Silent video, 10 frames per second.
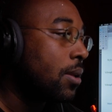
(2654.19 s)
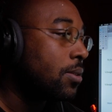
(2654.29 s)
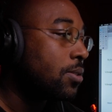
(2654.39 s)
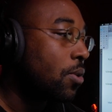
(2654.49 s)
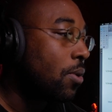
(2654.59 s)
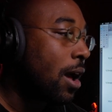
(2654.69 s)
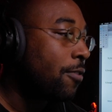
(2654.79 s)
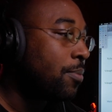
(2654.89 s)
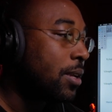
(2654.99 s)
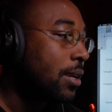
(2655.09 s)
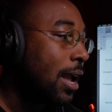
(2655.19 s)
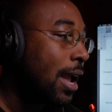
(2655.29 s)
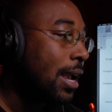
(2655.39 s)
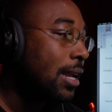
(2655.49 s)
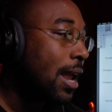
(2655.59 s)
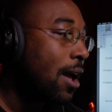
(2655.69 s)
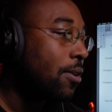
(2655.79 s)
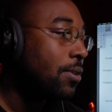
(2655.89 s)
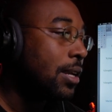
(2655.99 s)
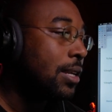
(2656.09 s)
So I've been hanging
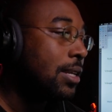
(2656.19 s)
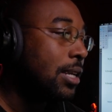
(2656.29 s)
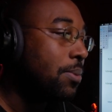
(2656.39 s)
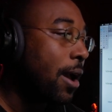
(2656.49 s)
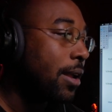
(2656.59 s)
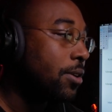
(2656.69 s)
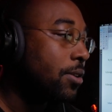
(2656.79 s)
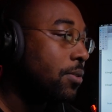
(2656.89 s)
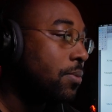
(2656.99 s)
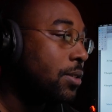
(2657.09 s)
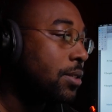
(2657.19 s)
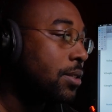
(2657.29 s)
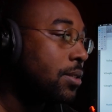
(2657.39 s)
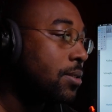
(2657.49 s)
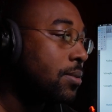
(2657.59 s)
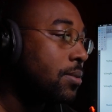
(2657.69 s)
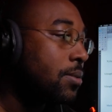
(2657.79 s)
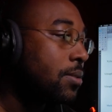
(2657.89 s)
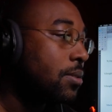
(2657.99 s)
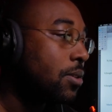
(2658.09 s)
out in D minor, which is
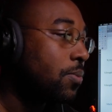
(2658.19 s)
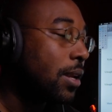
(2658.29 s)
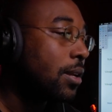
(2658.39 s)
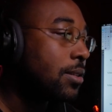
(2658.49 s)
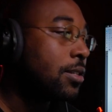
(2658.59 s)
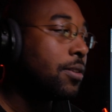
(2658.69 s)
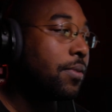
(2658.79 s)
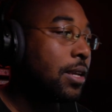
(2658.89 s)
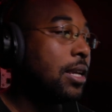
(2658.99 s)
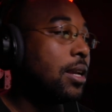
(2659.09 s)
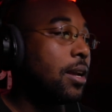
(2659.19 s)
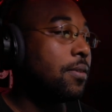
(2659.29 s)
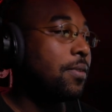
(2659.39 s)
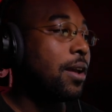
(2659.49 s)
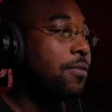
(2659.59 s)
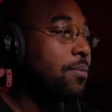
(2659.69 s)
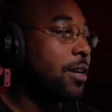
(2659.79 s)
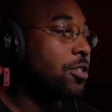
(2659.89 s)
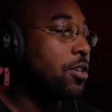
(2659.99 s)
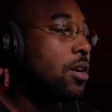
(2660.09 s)
the relative key of F
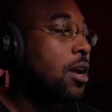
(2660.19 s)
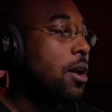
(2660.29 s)
major,